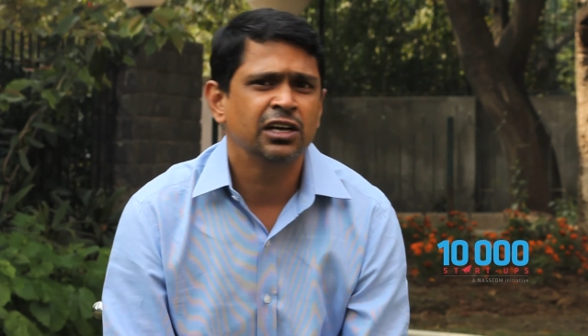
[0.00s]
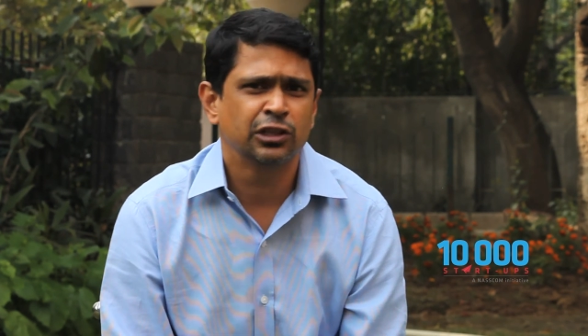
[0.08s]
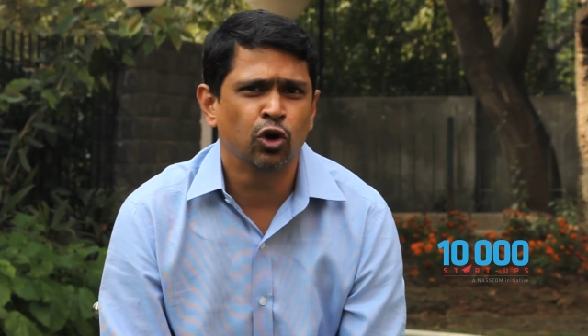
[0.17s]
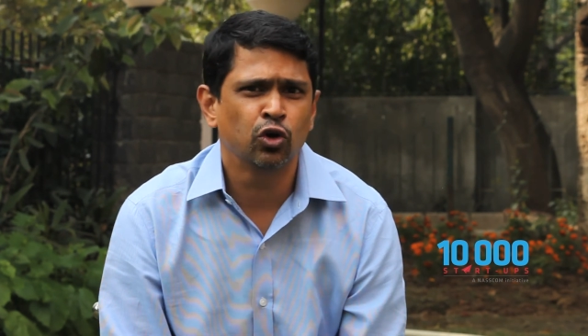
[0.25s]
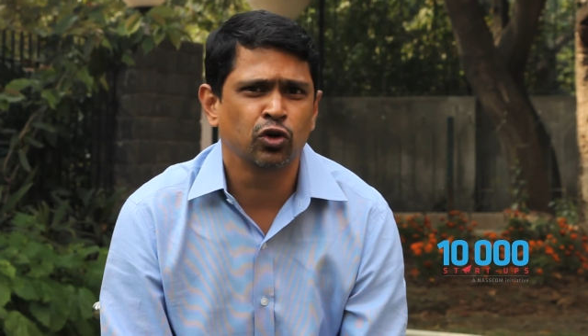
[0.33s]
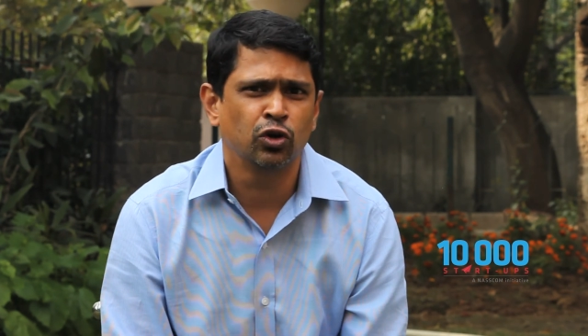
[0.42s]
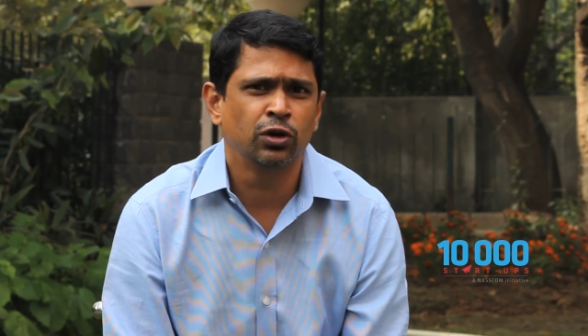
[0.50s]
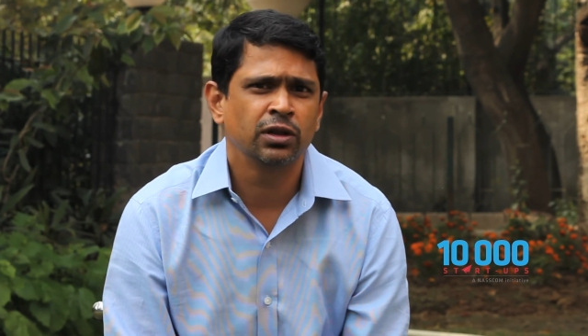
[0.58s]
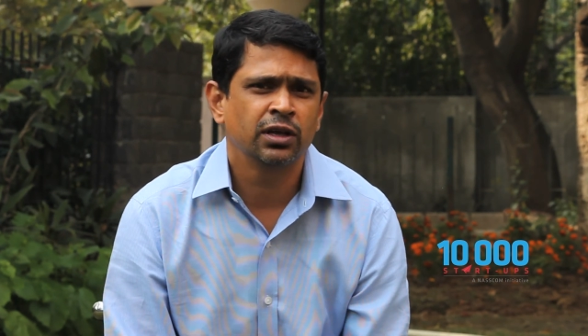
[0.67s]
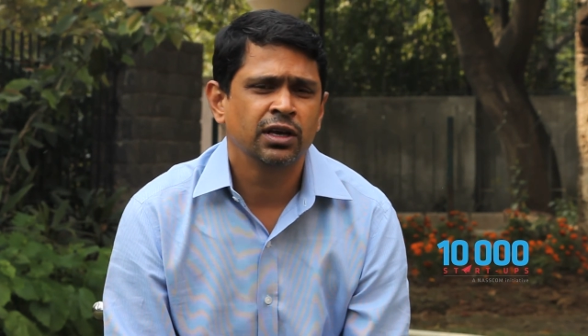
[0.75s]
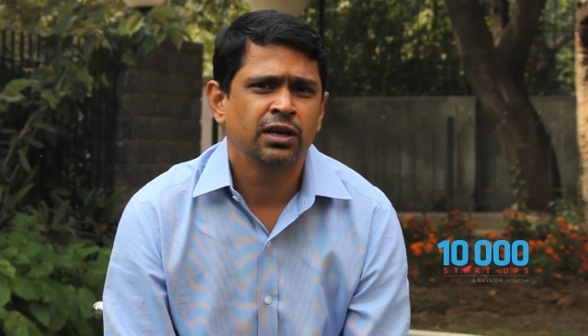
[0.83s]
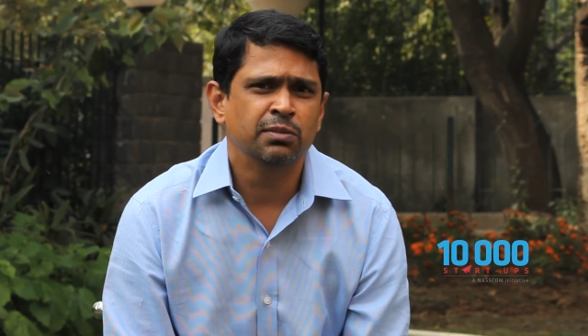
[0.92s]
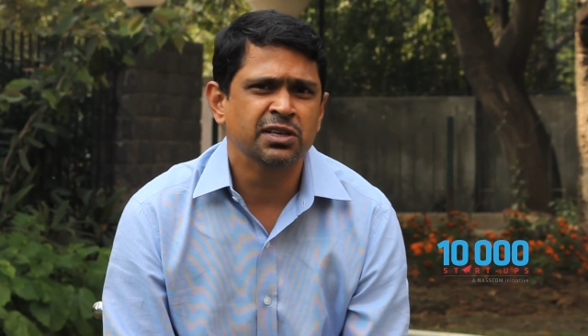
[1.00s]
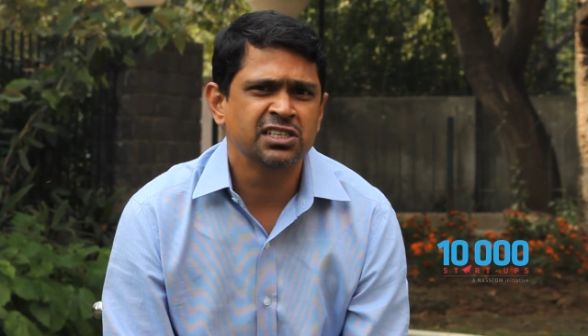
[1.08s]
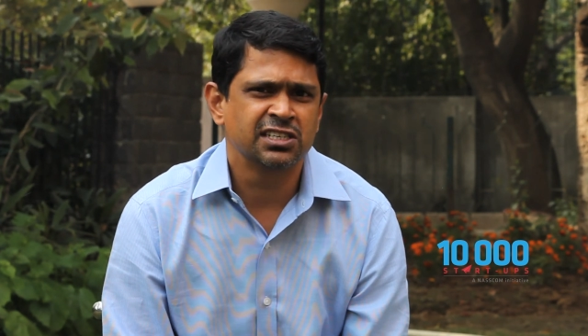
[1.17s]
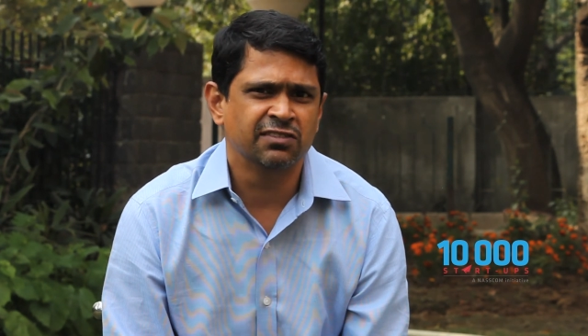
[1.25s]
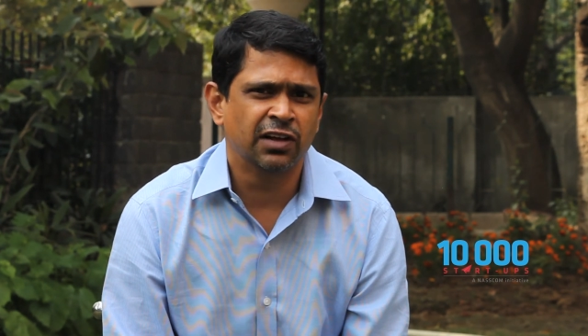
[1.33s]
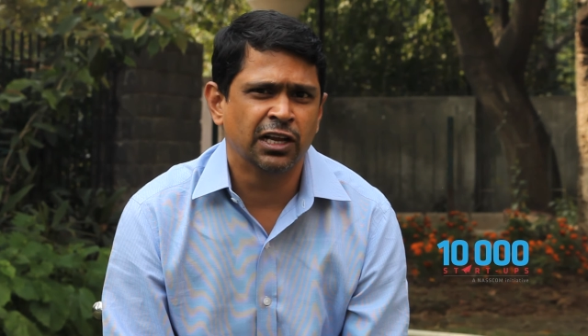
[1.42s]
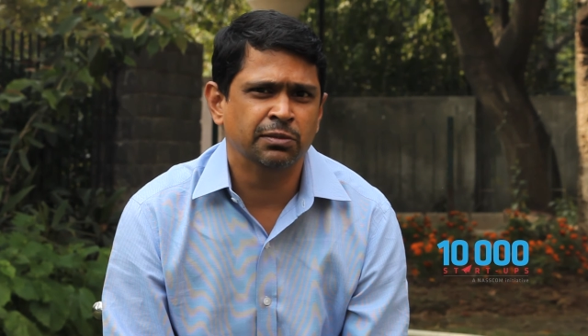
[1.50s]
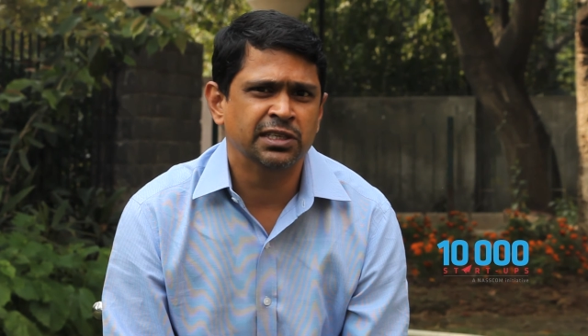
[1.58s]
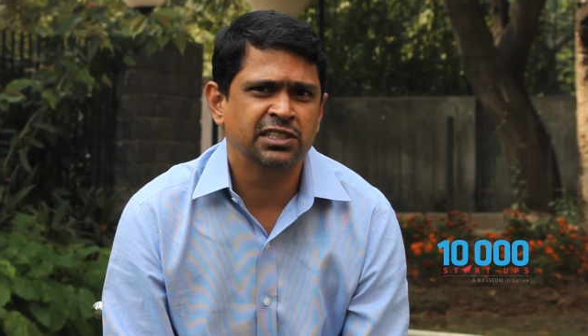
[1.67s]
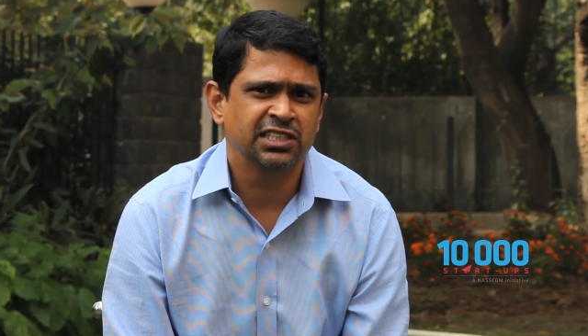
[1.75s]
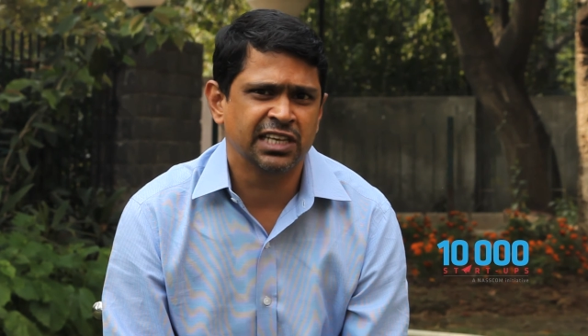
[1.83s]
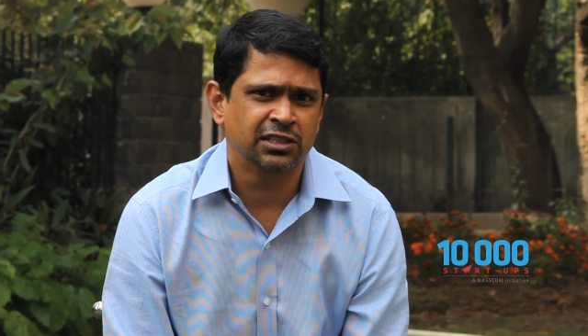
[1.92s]
local business
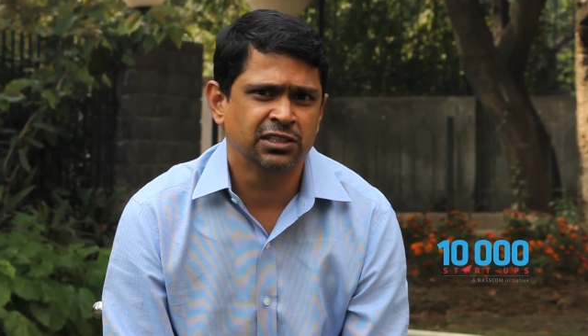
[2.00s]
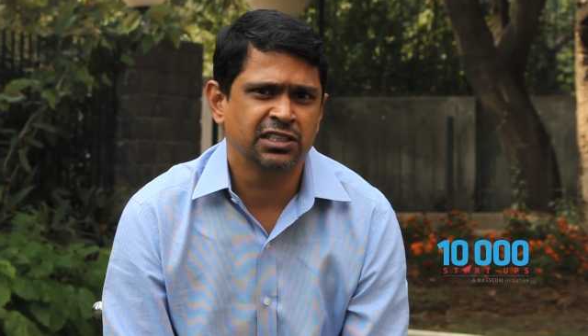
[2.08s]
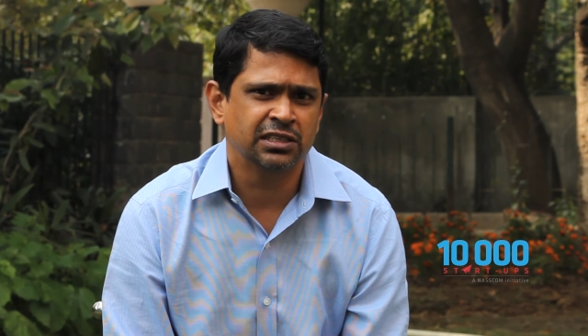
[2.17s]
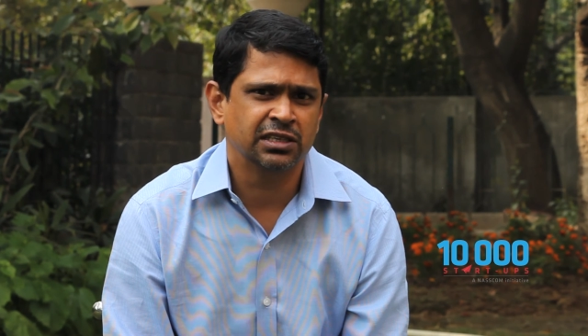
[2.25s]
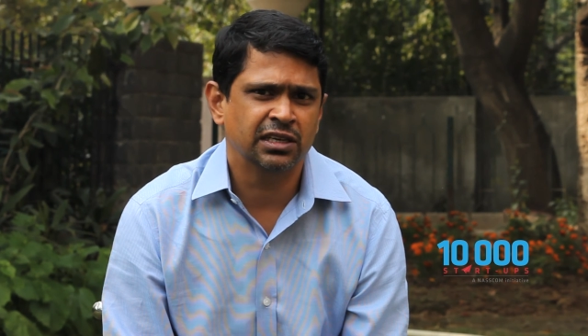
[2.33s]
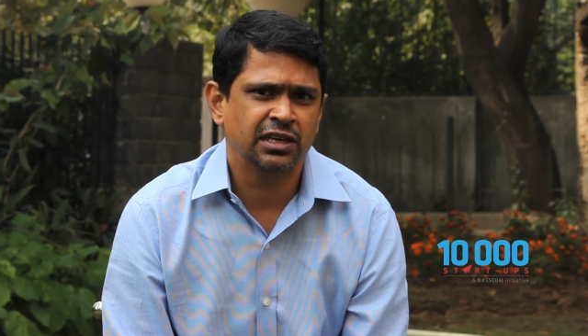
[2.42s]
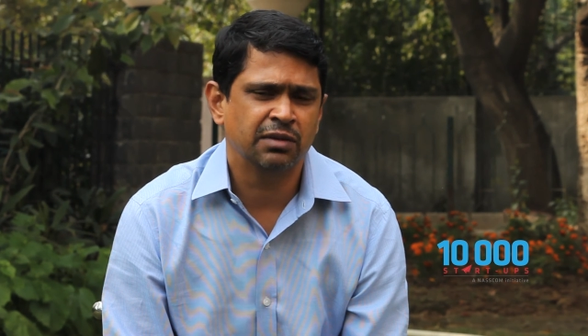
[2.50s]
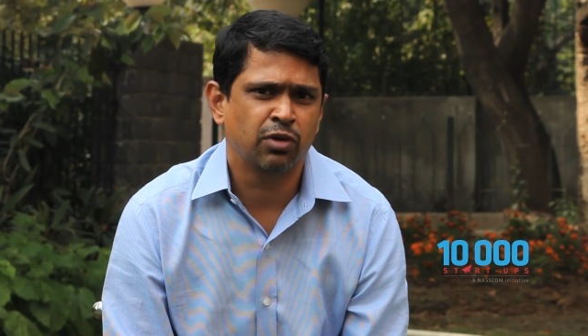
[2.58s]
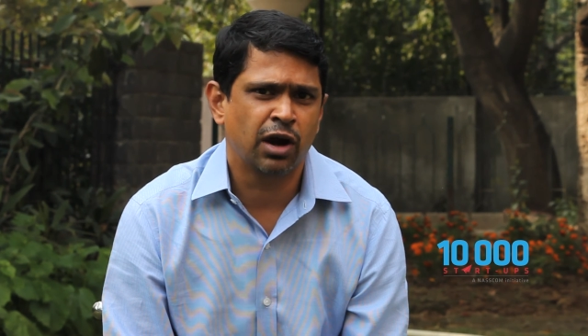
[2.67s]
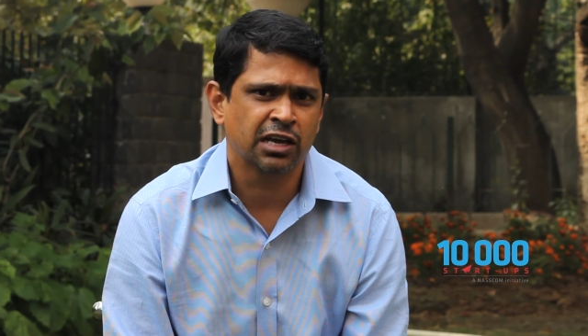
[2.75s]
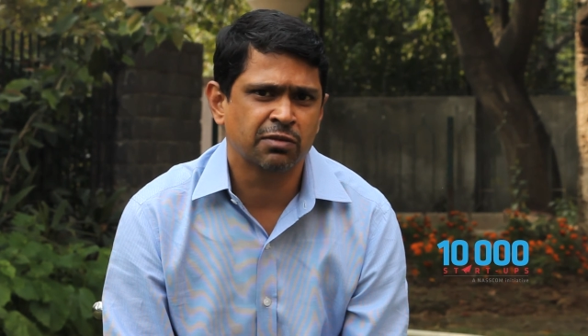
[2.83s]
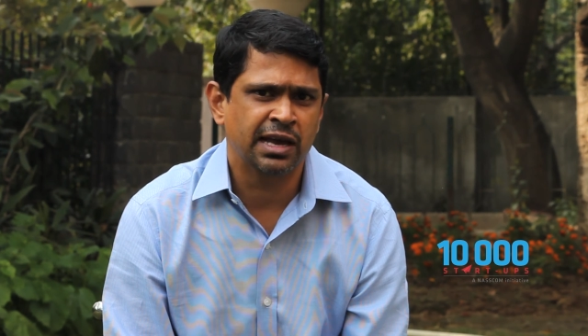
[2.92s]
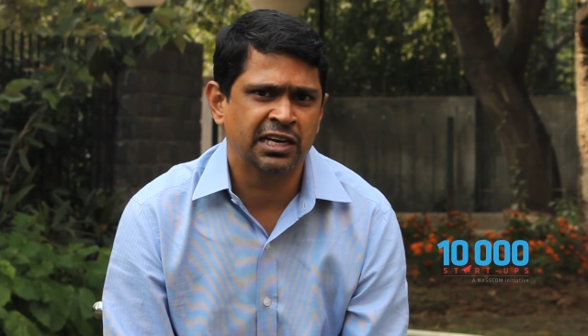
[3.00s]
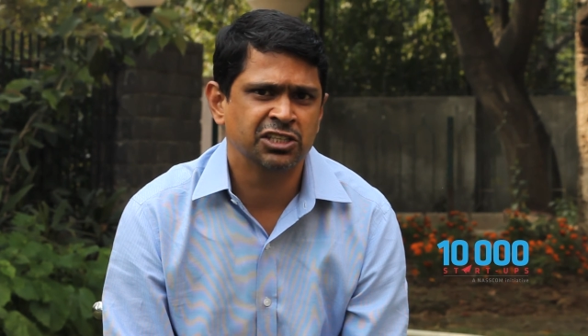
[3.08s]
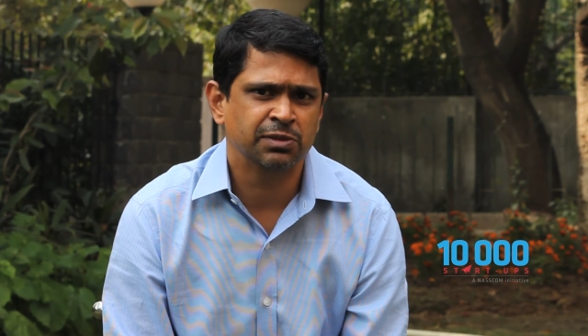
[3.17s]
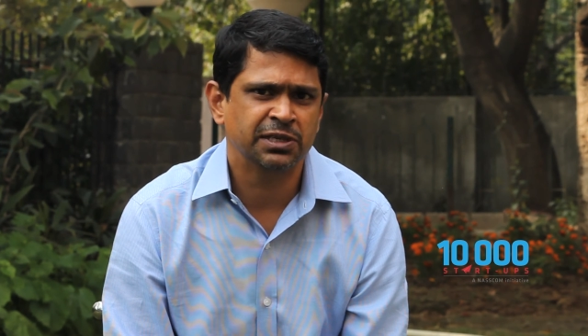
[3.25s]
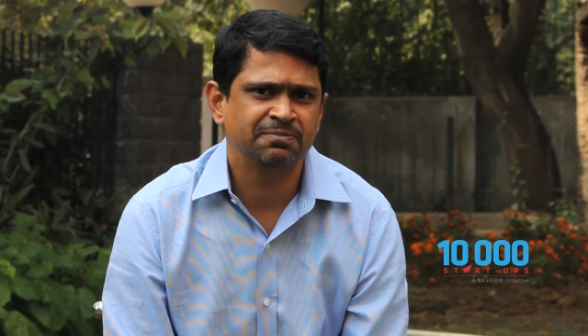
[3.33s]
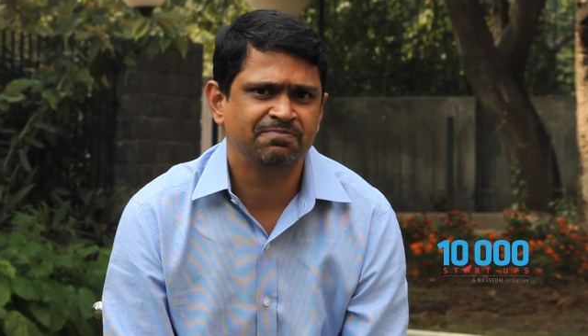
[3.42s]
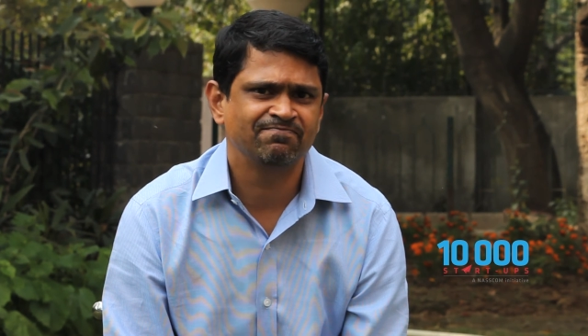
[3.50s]
development, sales, and, and product management.